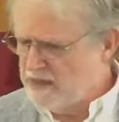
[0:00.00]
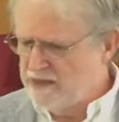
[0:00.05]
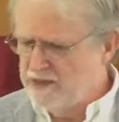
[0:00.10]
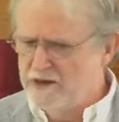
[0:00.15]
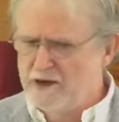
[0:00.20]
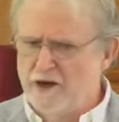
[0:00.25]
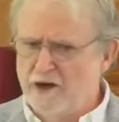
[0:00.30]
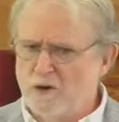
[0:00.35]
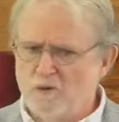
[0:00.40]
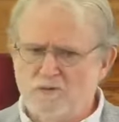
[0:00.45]

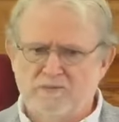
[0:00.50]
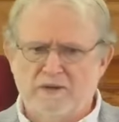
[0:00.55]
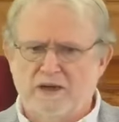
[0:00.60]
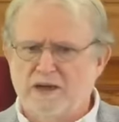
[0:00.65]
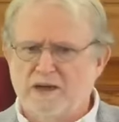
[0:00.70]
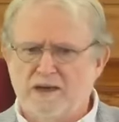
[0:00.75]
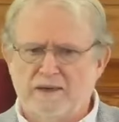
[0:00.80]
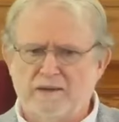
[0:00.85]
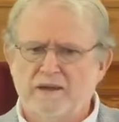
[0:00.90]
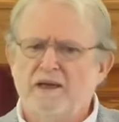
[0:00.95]
you
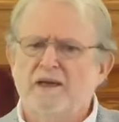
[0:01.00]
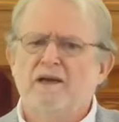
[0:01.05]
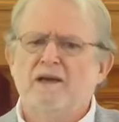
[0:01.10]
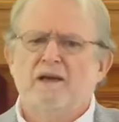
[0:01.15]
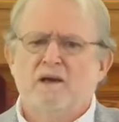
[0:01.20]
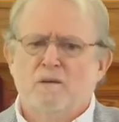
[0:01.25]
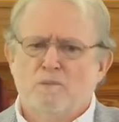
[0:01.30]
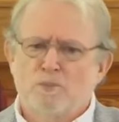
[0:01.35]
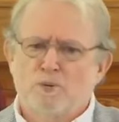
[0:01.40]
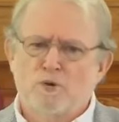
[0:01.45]
know,
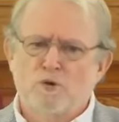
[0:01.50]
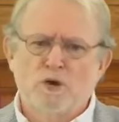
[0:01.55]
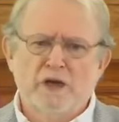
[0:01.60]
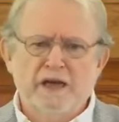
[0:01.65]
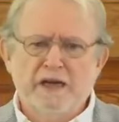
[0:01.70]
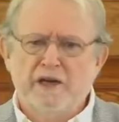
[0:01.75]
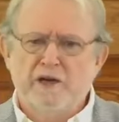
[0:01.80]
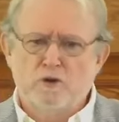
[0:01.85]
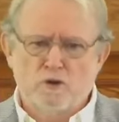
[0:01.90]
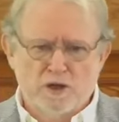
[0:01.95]

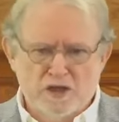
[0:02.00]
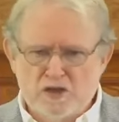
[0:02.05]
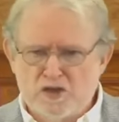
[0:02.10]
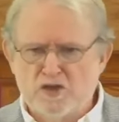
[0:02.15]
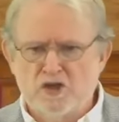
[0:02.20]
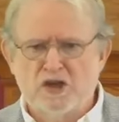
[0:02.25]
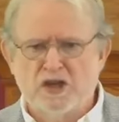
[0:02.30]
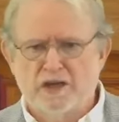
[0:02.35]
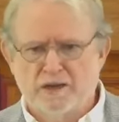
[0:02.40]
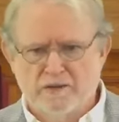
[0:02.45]

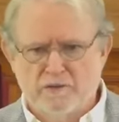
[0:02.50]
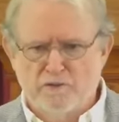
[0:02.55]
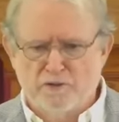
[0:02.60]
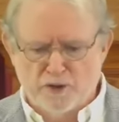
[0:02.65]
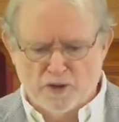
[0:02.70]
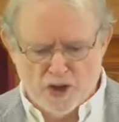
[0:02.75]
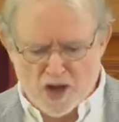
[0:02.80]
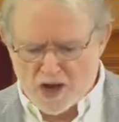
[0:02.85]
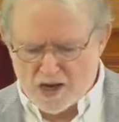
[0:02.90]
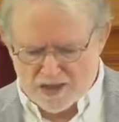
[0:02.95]
pre-Christian
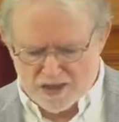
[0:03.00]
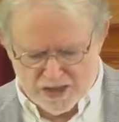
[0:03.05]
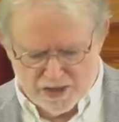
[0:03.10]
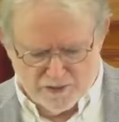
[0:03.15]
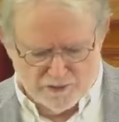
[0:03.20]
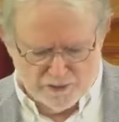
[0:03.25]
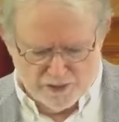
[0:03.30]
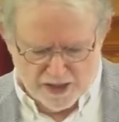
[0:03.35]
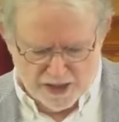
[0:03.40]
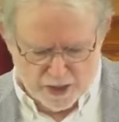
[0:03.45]

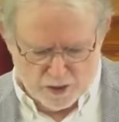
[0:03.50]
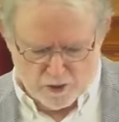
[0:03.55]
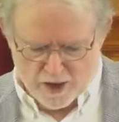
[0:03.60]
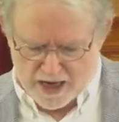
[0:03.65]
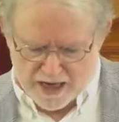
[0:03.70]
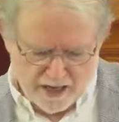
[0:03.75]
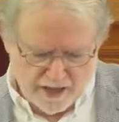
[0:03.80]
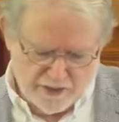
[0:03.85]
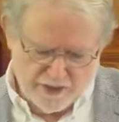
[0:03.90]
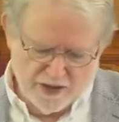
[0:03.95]
philosophy or
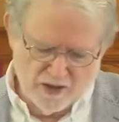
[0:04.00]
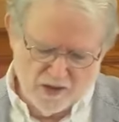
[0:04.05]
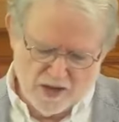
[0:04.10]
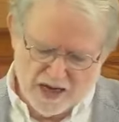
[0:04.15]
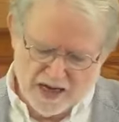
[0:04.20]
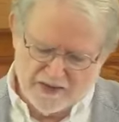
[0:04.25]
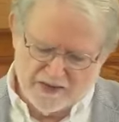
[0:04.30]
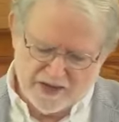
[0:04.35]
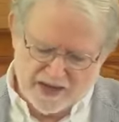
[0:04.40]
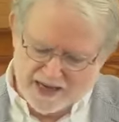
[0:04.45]
anything
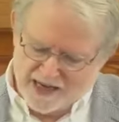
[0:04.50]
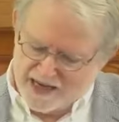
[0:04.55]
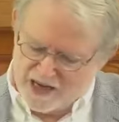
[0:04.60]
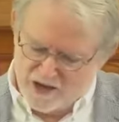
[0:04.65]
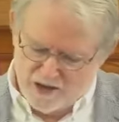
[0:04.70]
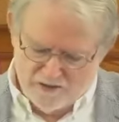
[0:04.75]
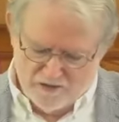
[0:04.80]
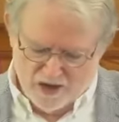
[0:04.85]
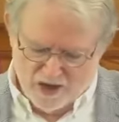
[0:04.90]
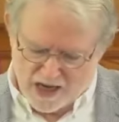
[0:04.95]
like that.
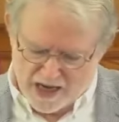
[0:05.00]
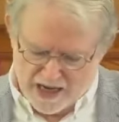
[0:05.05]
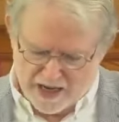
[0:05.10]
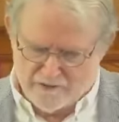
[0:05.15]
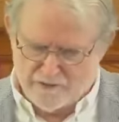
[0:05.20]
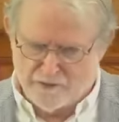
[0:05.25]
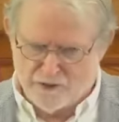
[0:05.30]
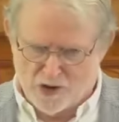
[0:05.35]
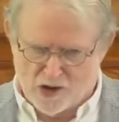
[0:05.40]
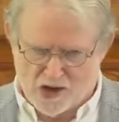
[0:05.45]
I don't even
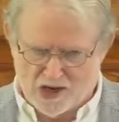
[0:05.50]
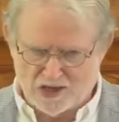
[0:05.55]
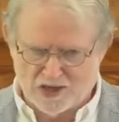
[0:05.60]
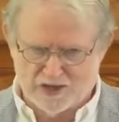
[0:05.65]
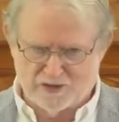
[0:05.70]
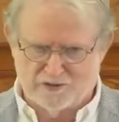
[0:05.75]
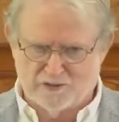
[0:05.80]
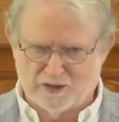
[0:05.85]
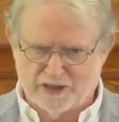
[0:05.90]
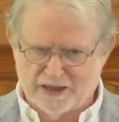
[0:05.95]
like
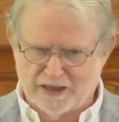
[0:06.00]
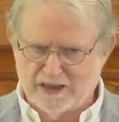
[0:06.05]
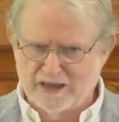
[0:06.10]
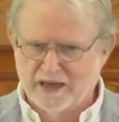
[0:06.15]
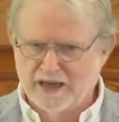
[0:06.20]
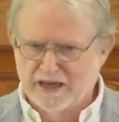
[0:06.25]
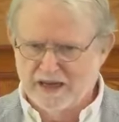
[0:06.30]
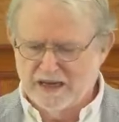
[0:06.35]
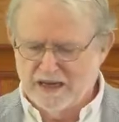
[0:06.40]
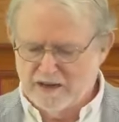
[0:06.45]
philosophy.
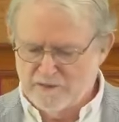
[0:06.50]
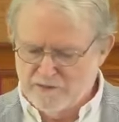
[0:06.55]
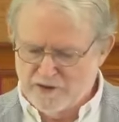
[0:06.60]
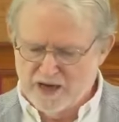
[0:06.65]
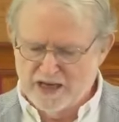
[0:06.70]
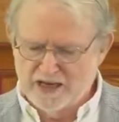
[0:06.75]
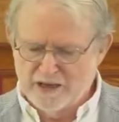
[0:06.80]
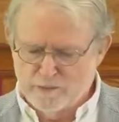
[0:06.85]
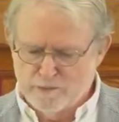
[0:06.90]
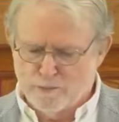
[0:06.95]
I
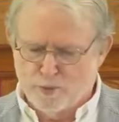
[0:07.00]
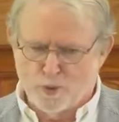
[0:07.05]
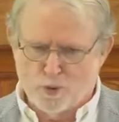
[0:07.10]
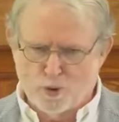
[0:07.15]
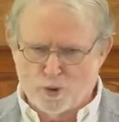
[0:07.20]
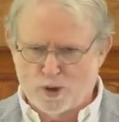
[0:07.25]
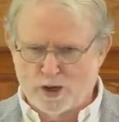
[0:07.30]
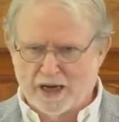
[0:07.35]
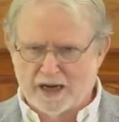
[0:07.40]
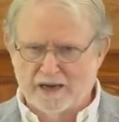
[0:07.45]
find it
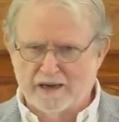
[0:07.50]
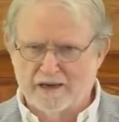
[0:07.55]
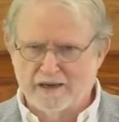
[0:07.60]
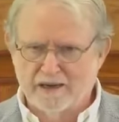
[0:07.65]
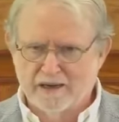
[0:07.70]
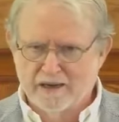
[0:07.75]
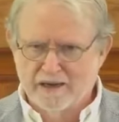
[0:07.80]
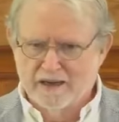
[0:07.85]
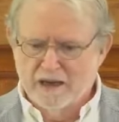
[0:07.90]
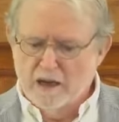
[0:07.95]
boring.